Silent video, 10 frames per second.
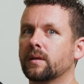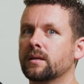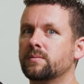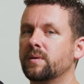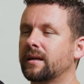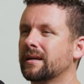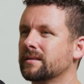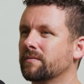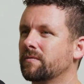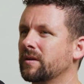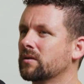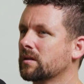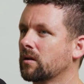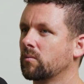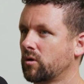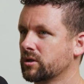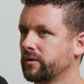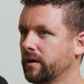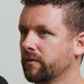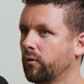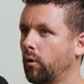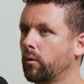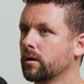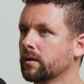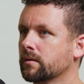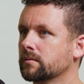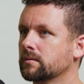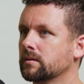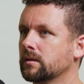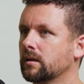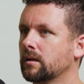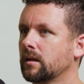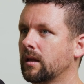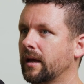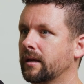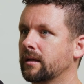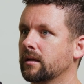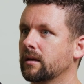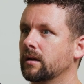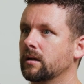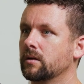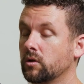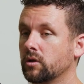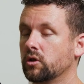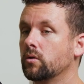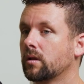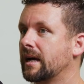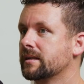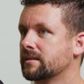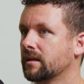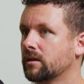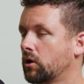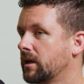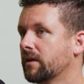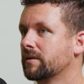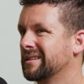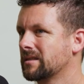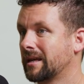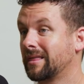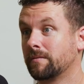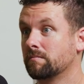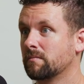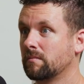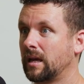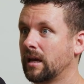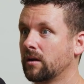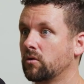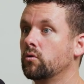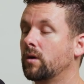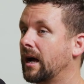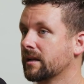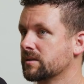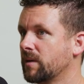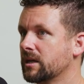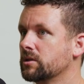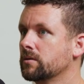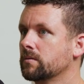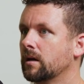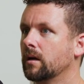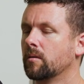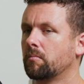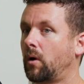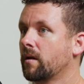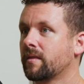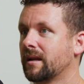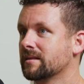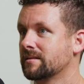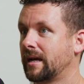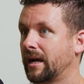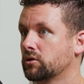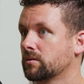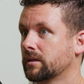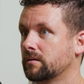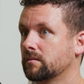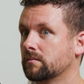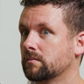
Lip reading: is because it feels a little more straightforward. Like utilizing your giftings, and who God has made you. Part of that is actually